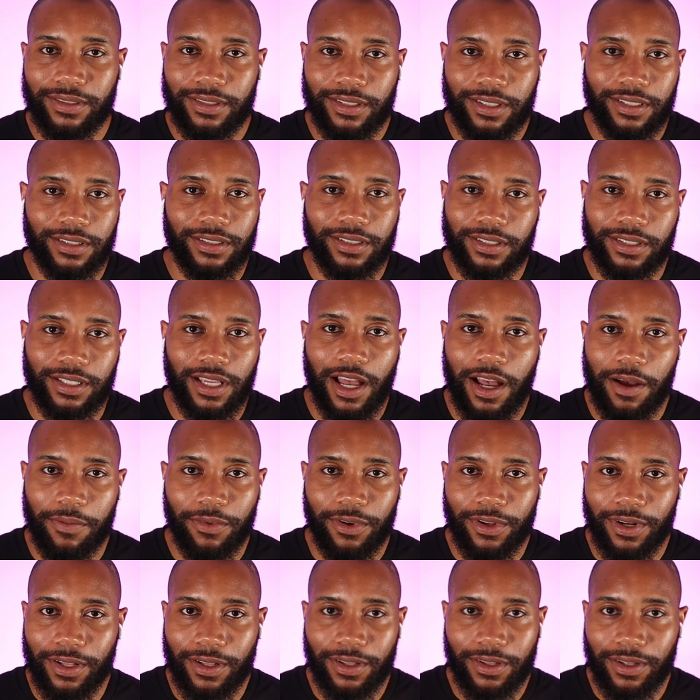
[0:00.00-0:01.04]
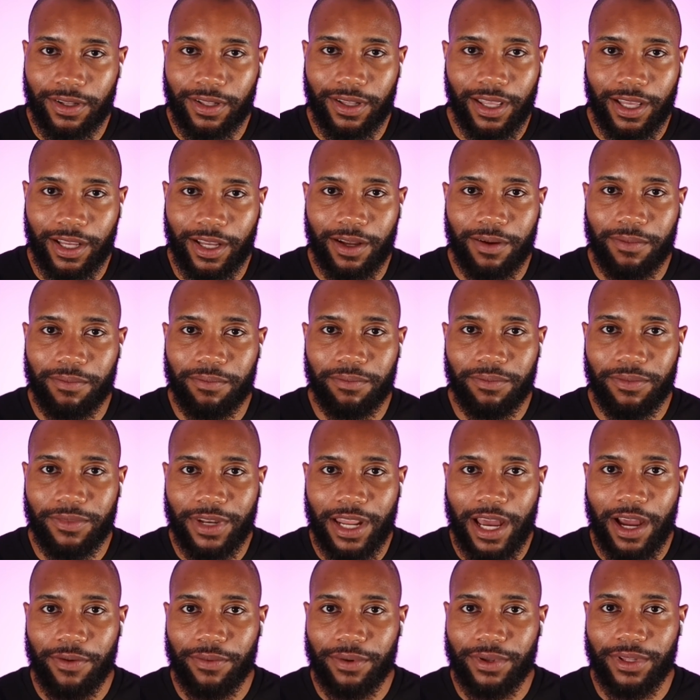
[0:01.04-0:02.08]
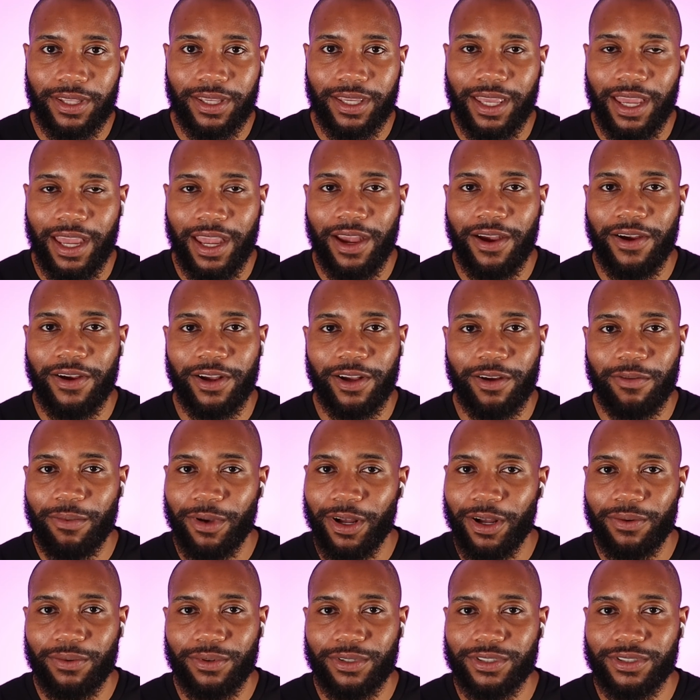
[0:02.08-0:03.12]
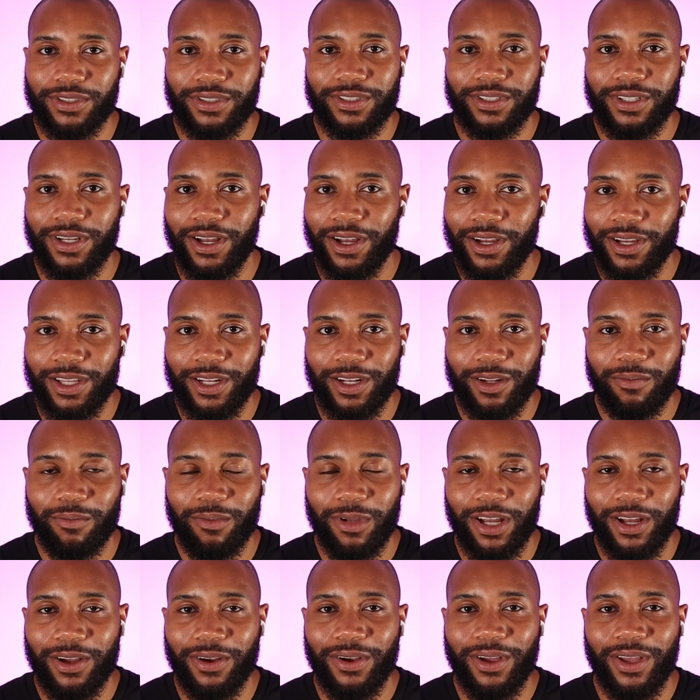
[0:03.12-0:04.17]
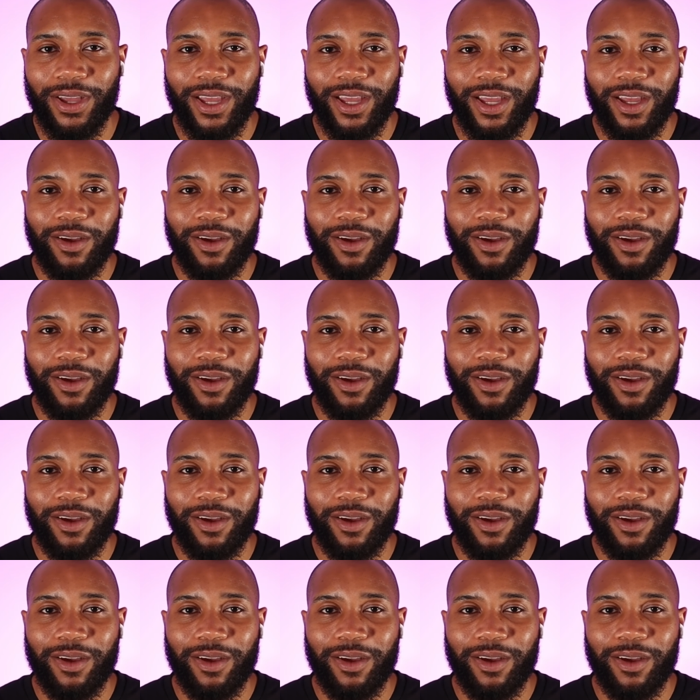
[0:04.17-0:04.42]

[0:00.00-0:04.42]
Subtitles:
this is how I'm gonna look like I'm not caring about what you're talking about.